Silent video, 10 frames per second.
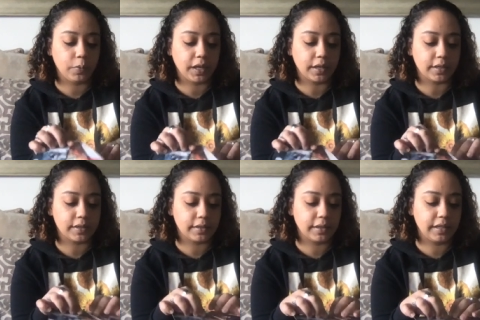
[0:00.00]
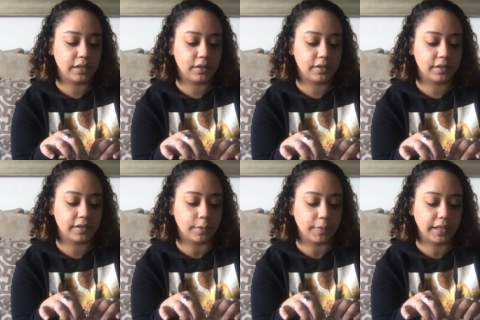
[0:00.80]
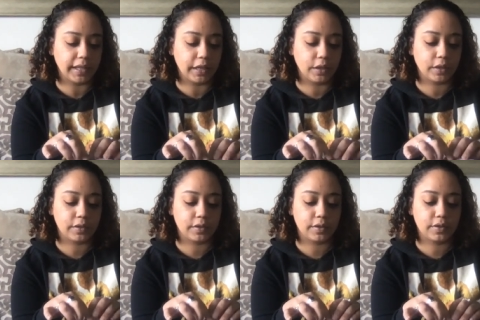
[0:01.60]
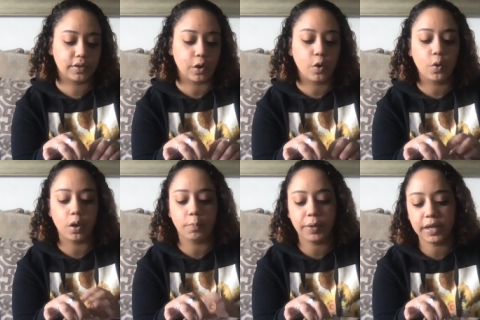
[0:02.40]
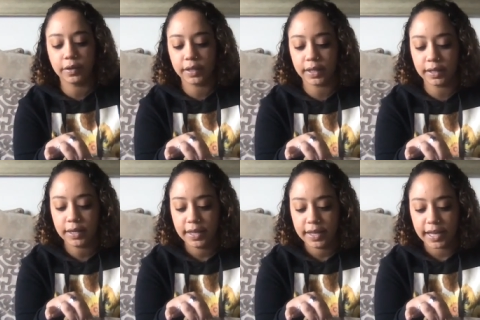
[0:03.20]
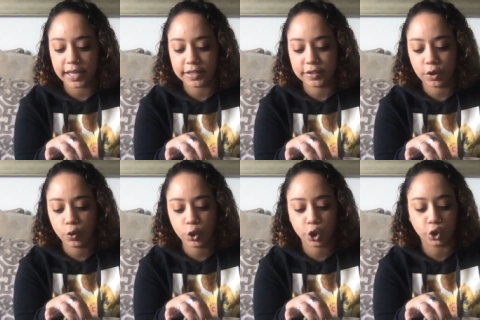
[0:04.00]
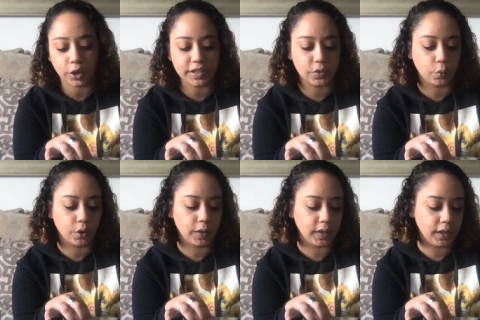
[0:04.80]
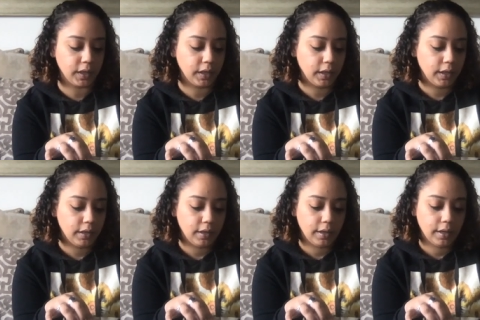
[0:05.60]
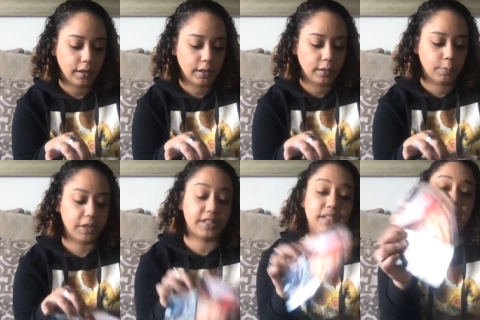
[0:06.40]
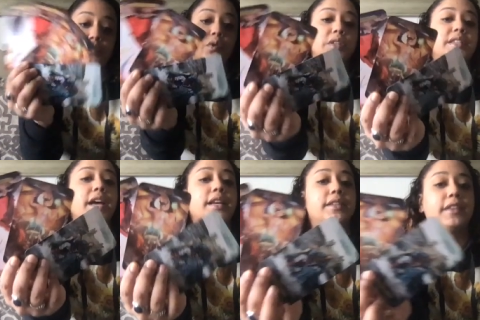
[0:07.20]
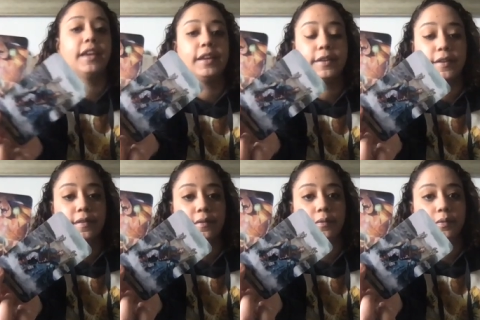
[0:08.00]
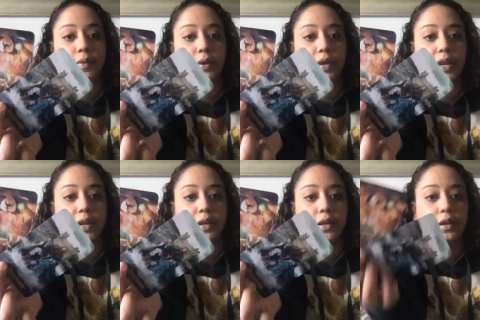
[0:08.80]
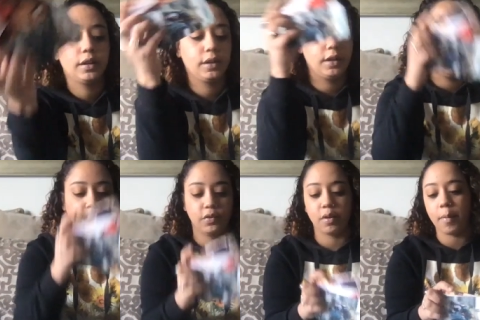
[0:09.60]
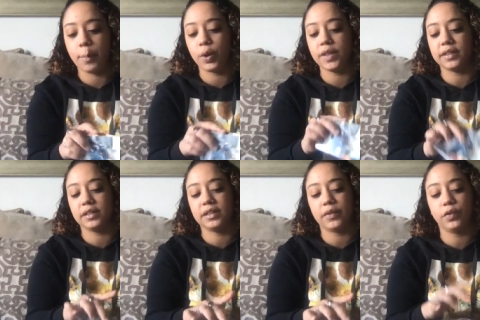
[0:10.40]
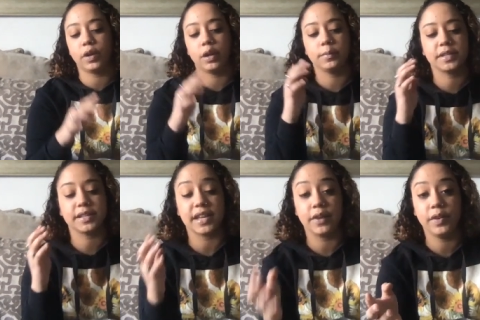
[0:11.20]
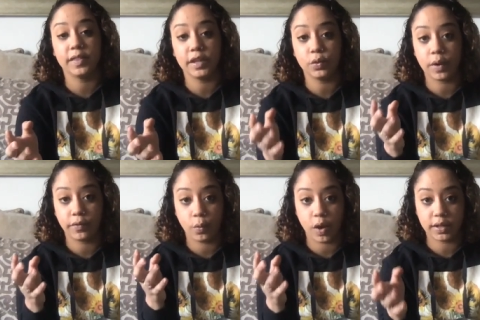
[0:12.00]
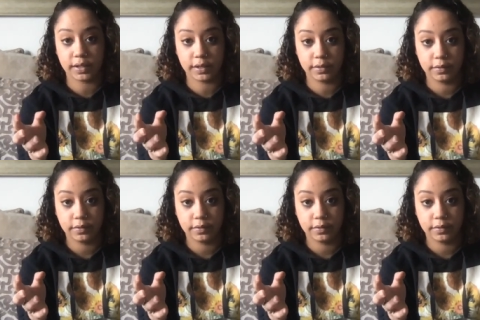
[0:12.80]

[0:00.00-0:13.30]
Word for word: because there's something that looks so appealing and so trustworthy, but it's the devil in disguise. Okay? Remember that the devil comes as everything you ever wanted.